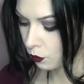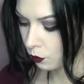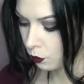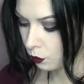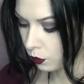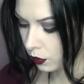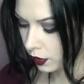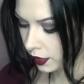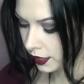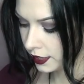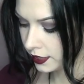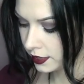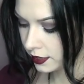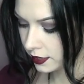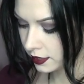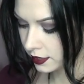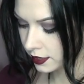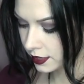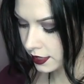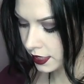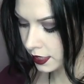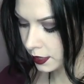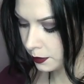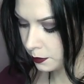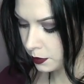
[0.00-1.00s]
What
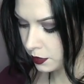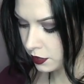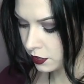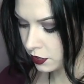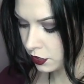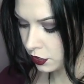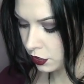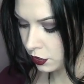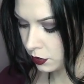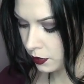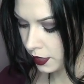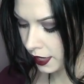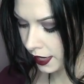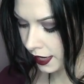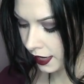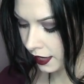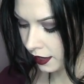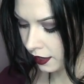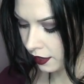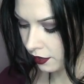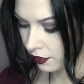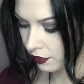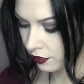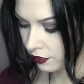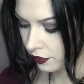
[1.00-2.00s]
tips do you
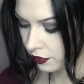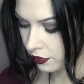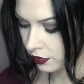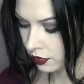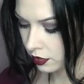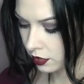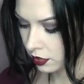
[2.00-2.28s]
have